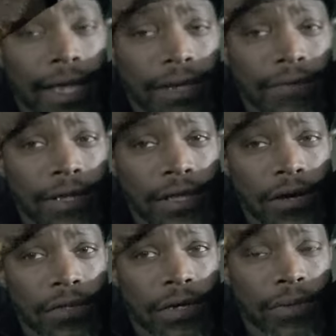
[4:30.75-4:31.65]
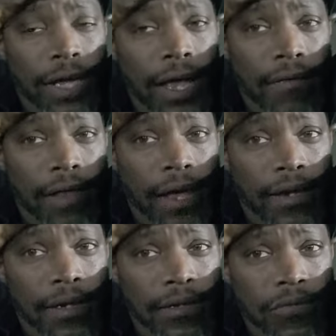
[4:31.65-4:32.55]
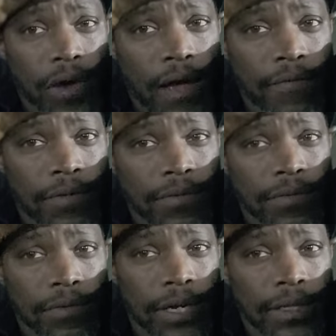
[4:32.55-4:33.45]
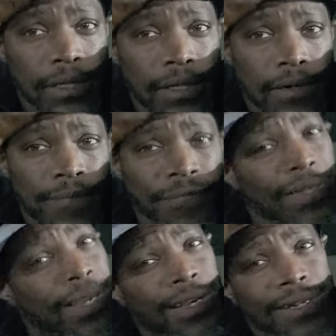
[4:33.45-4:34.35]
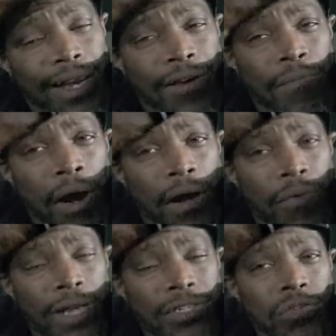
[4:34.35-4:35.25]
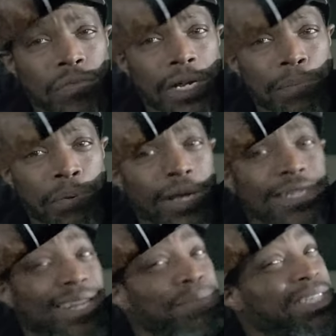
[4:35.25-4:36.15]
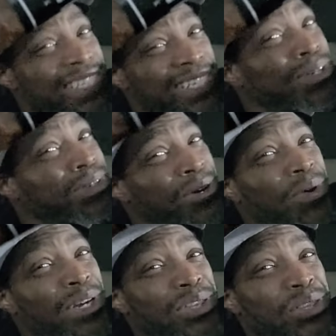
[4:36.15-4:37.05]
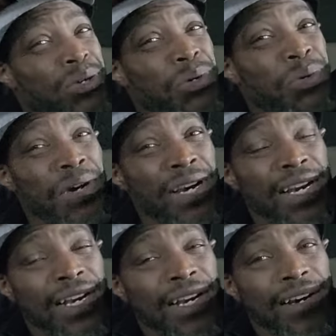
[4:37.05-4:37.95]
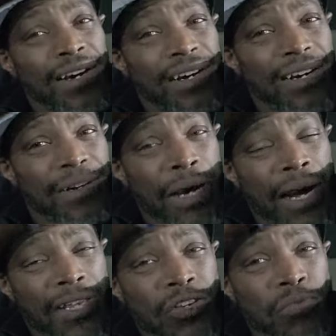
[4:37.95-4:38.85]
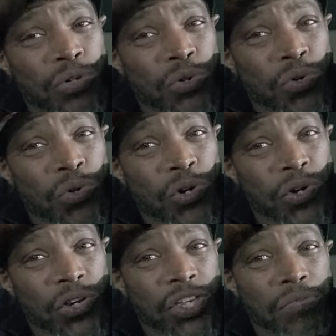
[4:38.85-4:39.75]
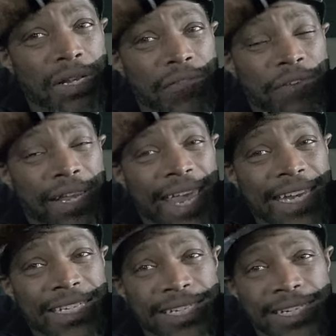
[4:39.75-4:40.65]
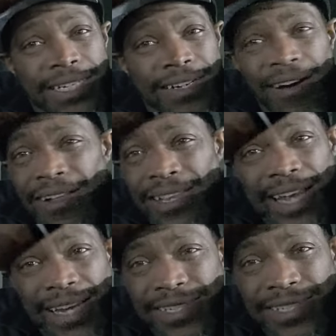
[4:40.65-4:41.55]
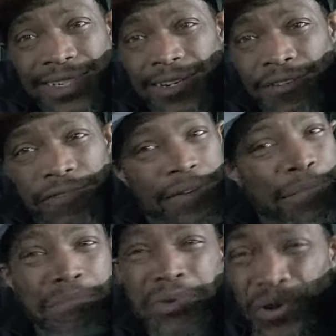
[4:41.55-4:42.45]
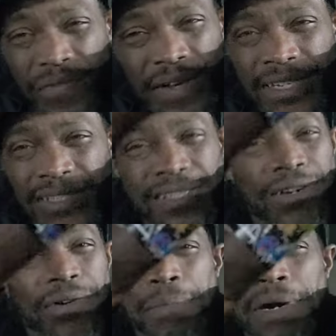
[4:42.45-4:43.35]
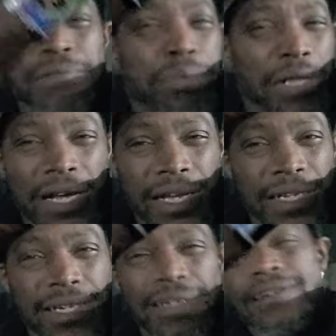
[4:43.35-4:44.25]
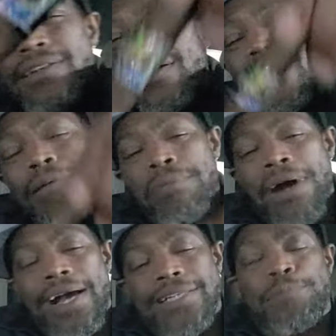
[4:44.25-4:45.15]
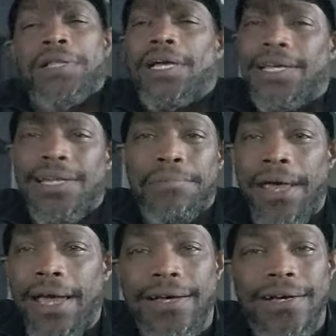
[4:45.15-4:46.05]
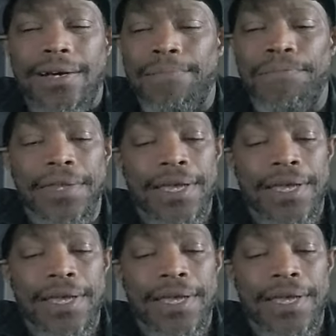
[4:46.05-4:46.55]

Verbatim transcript: even though that we have that unravel right there. Not gonna mark away too many points. I'm still going through uh, my humidor, humidification, all of that stuff. I'm moving, so I'm unplugging the box, plugging it back up.